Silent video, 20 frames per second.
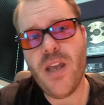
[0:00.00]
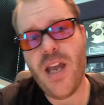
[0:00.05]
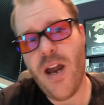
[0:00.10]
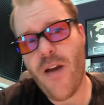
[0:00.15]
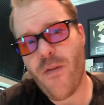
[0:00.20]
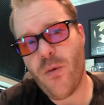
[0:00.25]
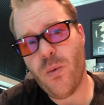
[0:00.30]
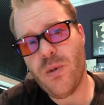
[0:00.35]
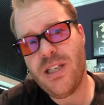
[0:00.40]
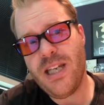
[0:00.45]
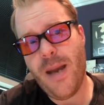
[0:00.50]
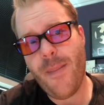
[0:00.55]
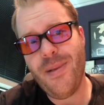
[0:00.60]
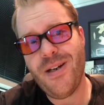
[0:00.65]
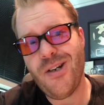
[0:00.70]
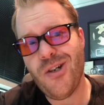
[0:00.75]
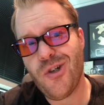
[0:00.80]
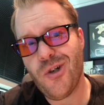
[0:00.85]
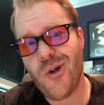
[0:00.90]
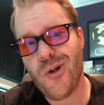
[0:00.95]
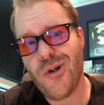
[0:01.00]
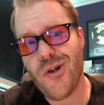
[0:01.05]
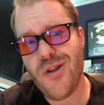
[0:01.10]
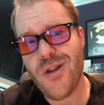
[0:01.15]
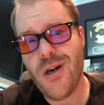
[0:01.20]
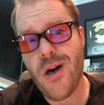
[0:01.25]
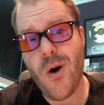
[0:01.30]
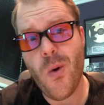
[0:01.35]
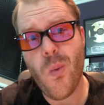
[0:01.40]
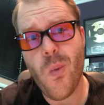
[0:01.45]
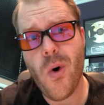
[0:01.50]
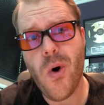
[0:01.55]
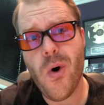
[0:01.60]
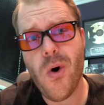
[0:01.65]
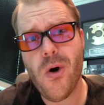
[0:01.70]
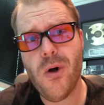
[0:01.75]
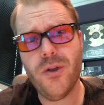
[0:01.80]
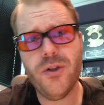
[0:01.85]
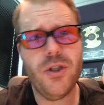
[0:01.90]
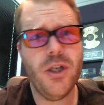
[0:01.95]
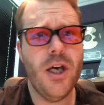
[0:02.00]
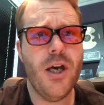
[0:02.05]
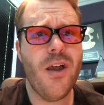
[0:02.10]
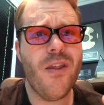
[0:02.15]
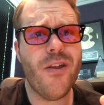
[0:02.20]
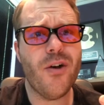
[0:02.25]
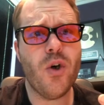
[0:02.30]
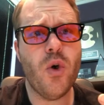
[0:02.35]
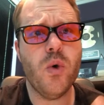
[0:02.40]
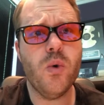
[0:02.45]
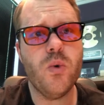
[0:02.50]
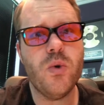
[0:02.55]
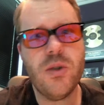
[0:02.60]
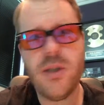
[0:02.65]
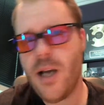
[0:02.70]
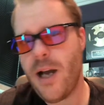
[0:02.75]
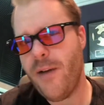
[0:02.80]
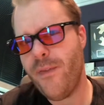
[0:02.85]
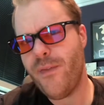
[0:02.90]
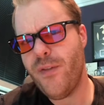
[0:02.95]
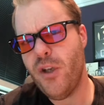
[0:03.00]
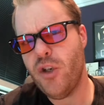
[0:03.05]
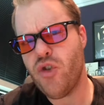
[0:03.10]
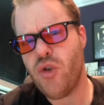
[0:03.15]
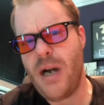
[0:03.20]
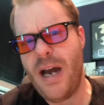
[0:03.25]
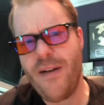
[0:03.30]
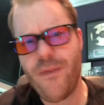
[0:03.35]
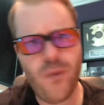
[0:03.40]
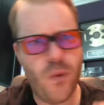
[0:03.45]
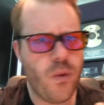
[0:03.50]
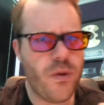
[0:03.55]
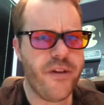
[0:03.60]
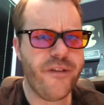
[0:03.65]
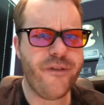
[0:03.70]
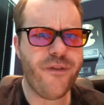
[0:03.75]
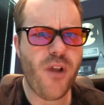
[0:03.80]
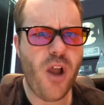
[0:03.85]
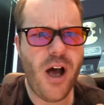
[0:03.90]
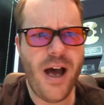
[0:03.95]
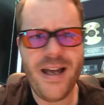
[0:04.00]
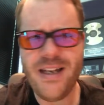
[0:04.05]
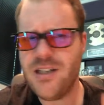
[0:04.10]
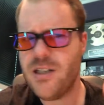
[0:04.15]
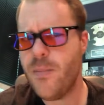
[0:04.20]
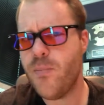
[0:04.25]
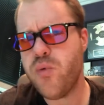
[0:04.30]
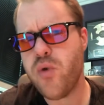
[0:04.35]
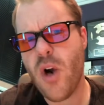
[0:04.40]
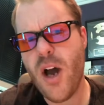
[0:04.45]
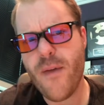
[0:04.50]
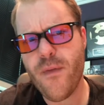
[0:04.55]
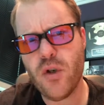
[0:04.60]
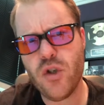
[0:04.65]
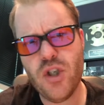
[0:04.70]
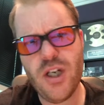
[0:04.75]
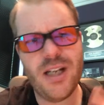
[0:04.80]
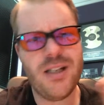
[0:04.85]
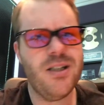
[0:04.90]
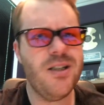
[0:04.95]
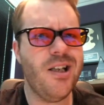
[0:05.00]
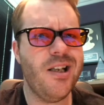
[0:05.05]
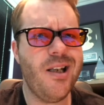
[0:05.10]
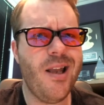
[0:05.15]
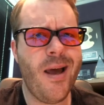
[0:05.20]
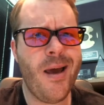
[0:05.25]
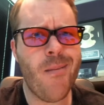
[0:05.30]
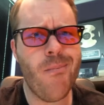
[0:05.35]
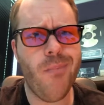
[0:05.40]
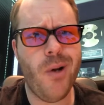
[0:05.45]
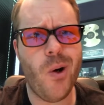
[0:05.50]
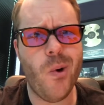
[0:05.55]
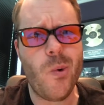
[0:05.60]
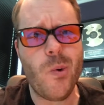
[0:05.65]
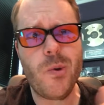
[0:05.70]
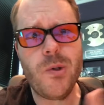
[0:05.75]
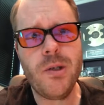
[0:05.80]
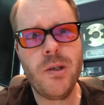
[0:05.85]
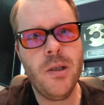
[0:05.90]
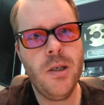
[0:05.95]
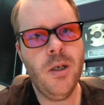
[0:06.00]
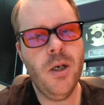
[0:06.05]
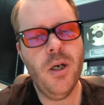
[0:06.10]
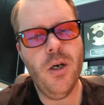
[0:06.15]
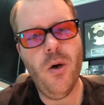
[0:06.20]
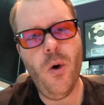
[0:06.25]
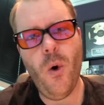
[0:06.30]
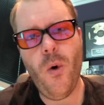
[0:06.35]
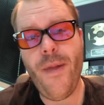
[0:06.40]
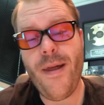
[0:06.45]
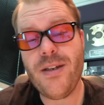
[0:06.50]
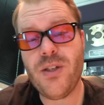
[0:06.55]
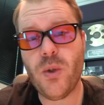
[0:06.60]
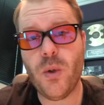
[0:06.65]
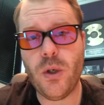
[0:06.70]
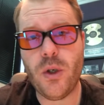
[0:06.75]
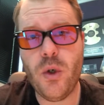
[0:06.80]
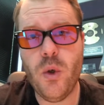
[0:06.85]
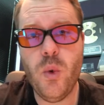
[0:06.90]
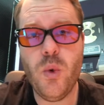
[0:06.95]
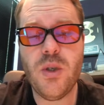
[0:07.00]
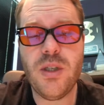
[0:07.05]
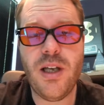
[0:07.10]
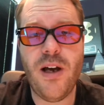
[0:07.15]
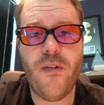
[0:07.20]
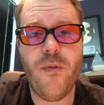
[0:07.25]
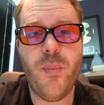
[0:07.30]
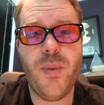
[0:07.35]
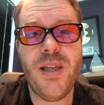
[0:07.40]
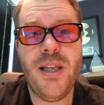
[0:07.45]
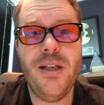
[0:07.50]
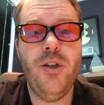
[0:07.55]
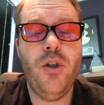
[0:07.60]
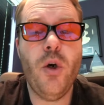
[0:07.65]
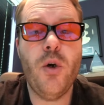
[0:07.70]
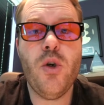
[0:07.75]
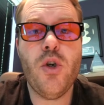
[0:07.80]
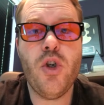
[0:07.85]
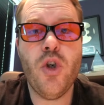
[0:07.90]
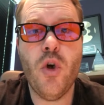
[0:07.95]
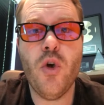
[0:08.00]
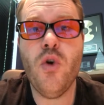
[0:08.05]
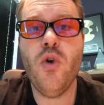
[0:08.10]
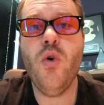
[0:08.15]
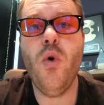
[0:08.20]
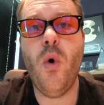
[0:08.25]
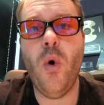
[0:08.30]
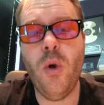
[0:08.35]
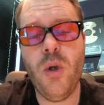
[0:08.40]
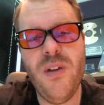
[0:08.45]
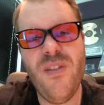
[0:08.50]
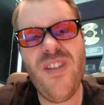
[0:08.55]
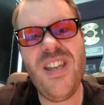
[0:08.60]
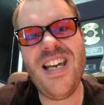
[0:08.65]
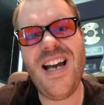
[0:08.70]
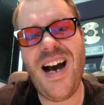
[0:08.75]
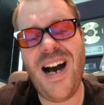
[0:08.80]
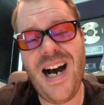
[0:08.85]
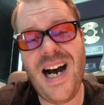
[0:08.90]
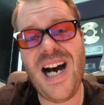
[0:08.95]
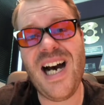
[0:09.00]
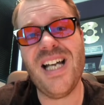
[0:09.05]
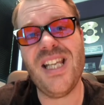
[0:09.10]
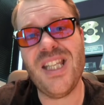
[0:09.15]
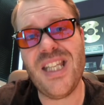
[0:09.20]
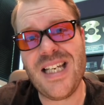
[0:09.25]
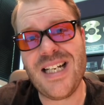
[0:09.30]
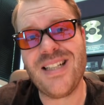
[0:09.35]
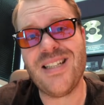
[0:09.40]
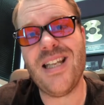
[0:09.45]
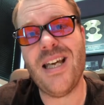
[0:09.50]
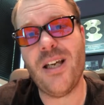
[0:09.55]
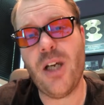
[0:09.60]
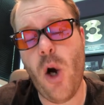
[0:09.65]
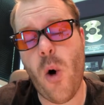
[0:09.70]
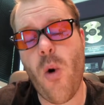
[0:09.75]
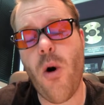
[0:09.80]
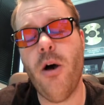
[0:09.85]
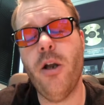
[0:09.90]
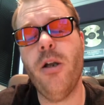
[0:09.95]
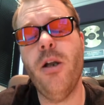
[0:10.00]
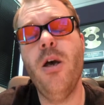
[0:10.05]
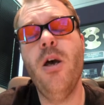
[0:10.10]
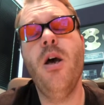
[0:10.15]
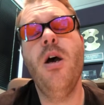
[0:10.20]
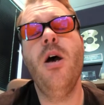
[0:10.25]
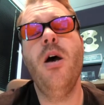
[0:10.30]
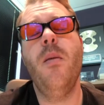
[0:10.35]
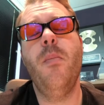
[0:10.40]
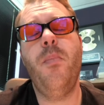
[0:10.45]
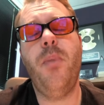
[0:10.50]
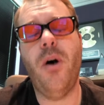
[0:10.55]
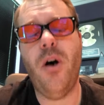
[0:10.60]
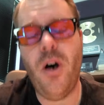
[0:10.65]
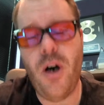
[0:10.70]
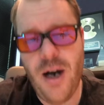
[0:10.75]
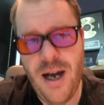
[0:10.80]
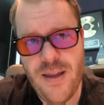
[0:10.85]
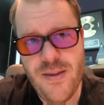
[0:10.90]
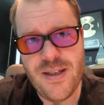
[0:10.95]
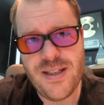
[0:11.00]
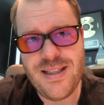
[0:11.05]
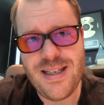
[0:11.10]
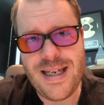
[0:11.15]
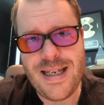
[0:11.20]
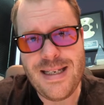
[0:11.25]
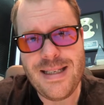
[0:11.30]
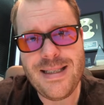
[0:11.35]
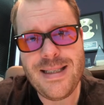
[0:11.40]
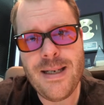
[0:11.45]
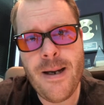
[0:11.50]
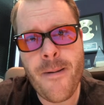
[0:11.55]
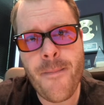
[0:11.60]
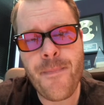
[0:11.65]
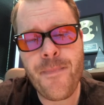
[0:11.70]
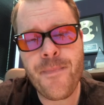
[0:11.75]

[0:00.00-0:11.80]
Everyone's happy to show you the awards, the cool stuff, the travel, the flights, the private jets, the Lambos, all that sort of cool stuff. But they don't show you all of the hard things that go on behind the scenes.